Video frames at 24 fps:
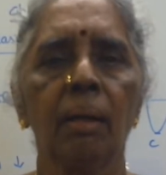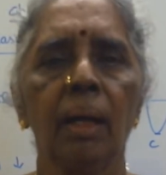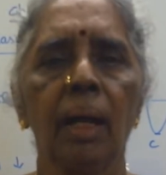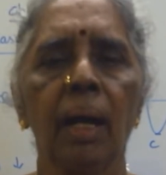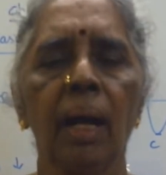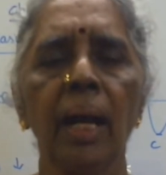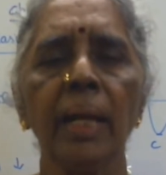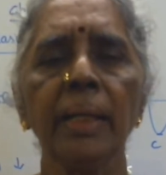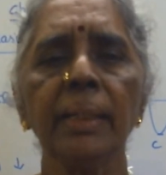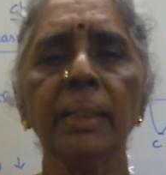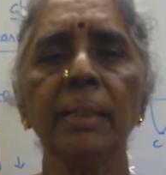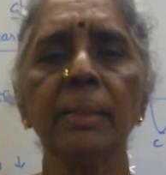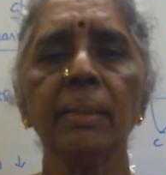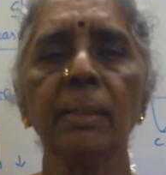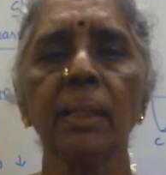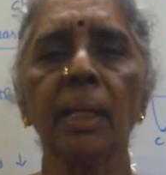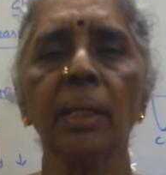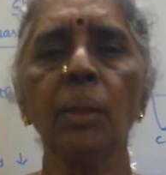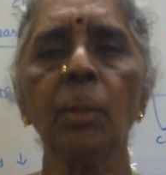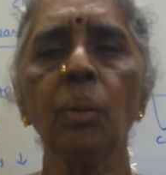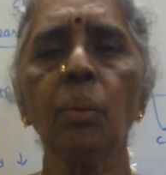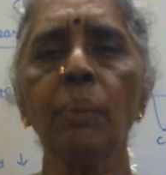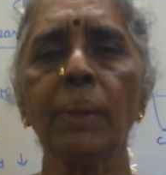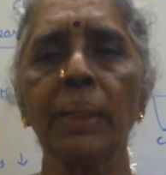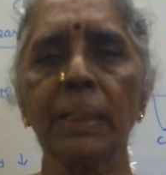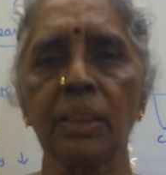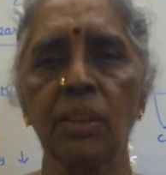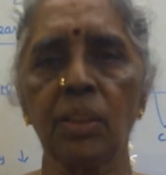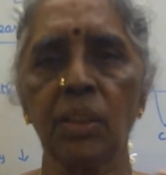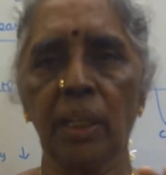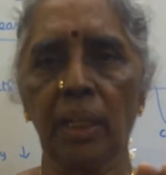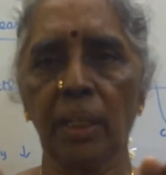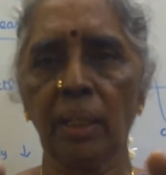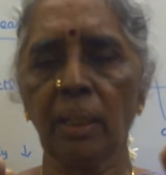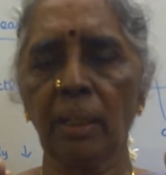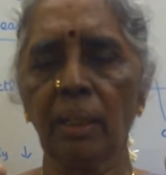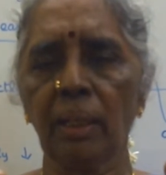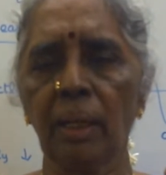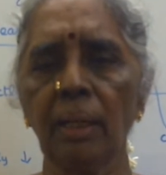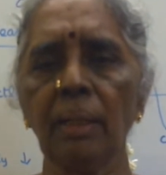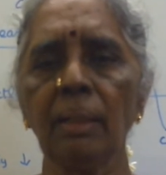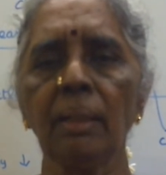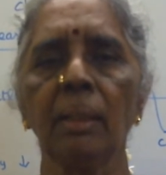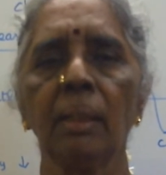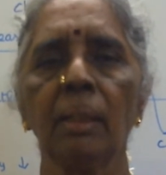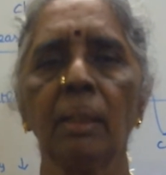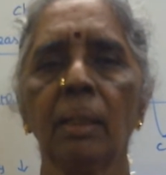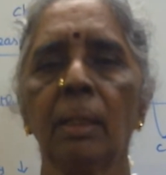I can tell you one general
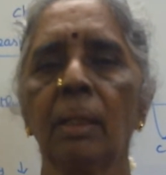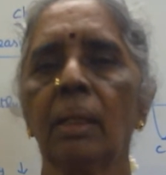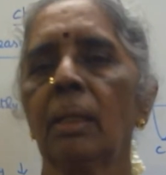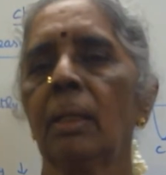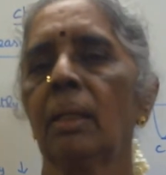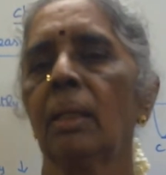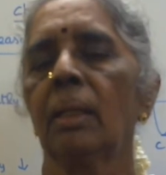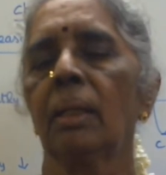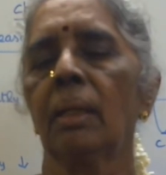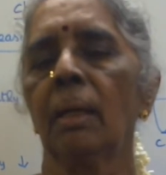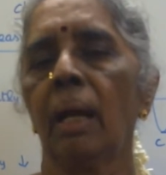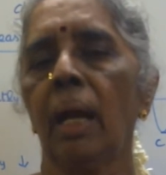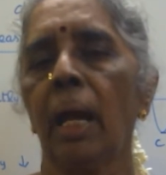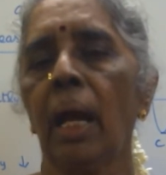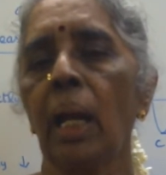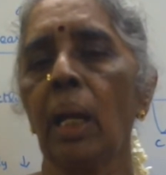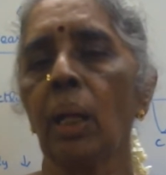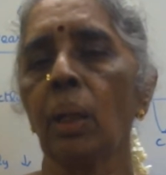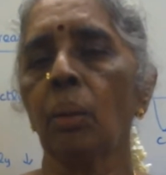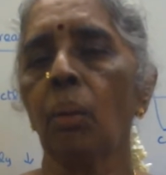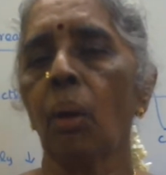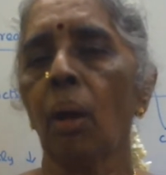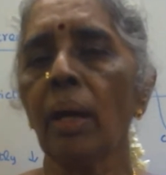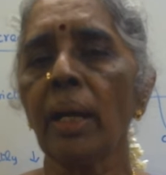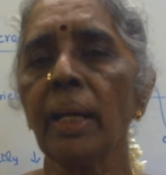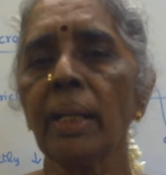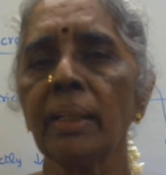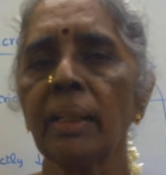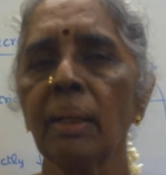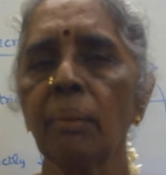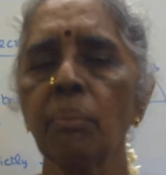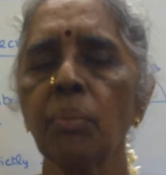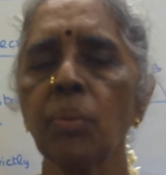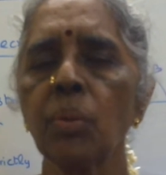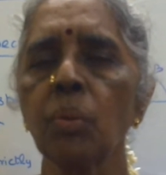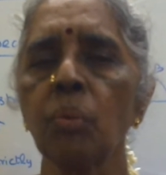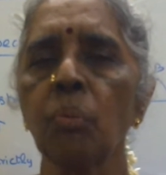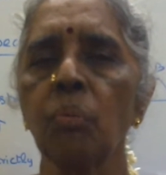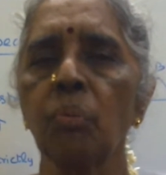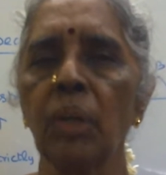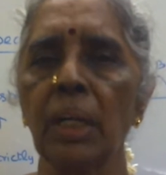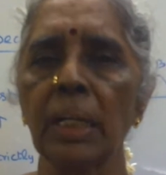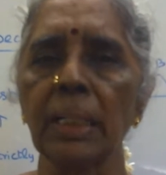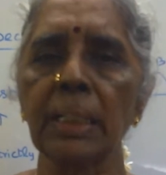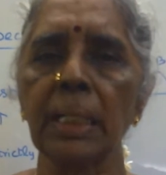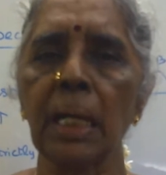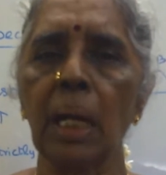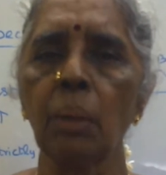algorithm to
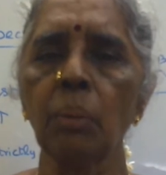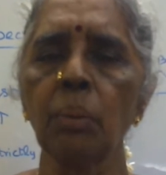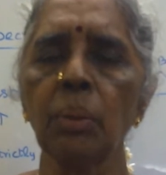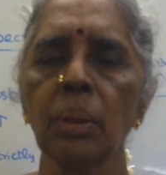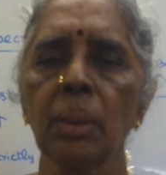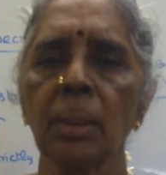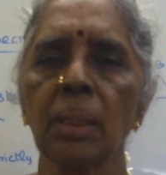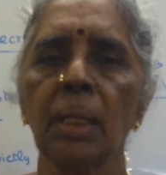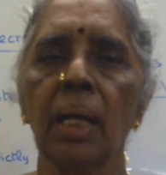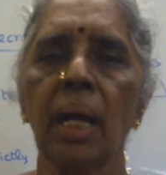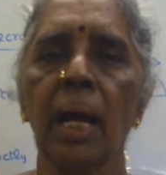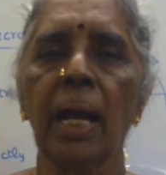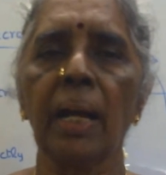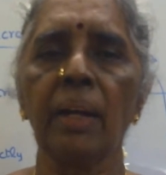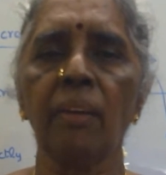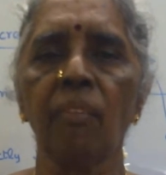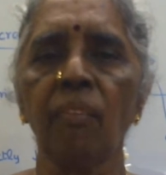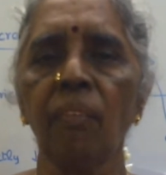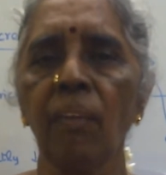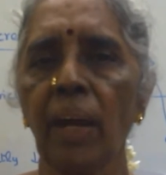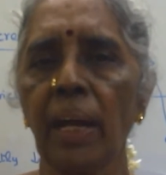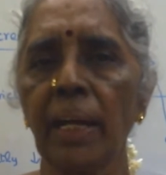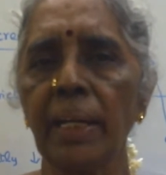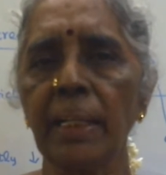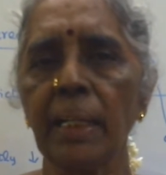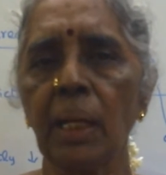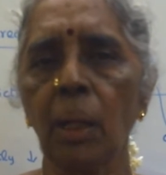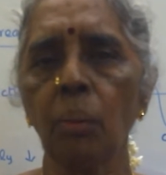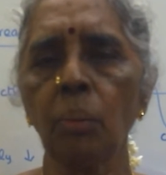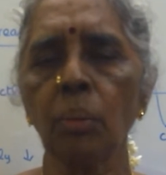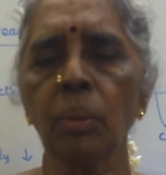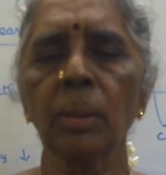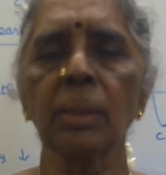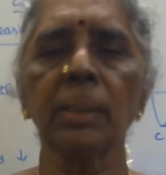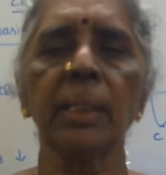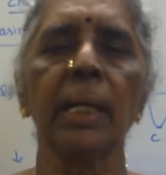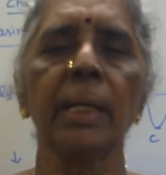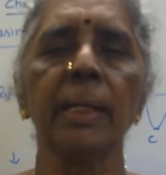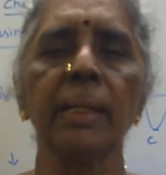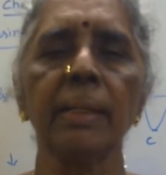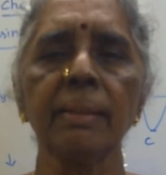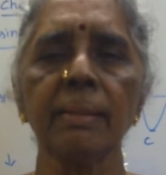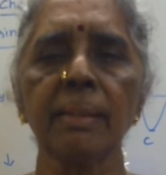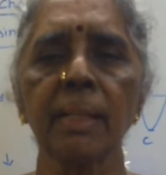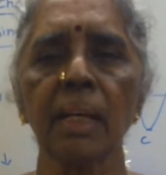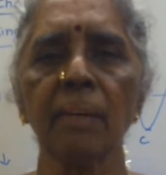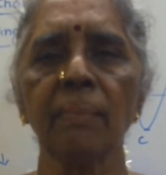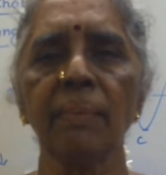work out and find out the
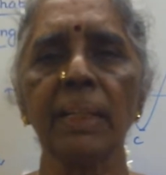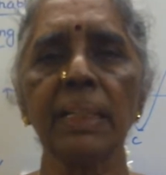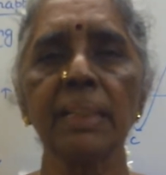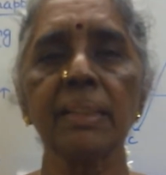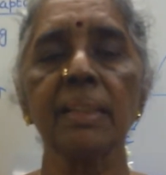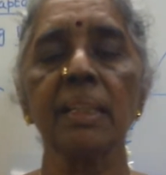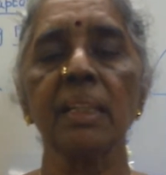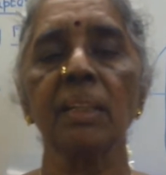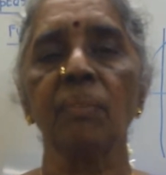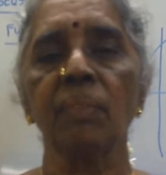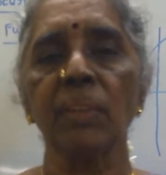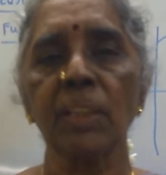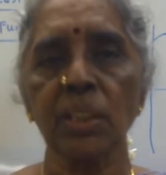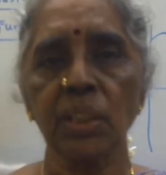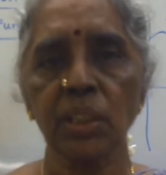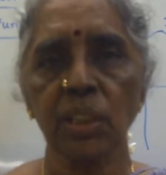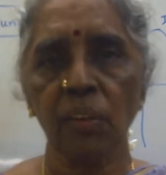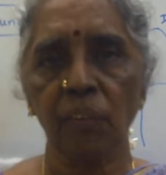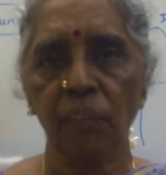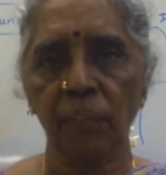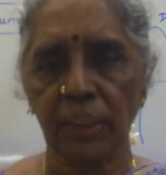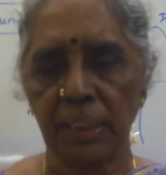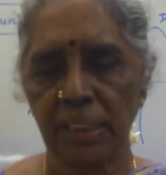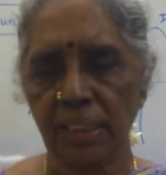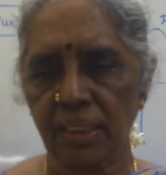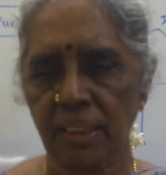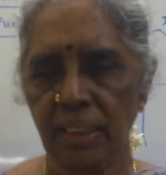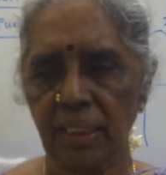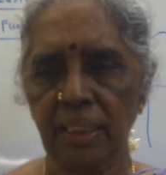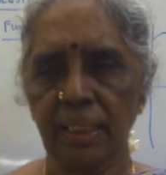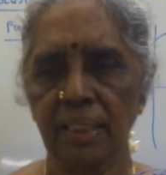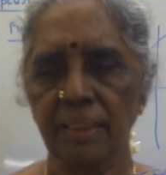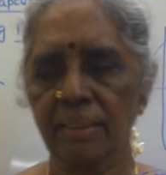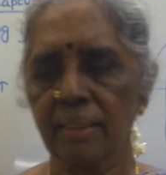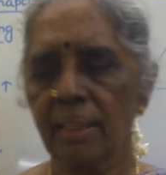intervals in which a function is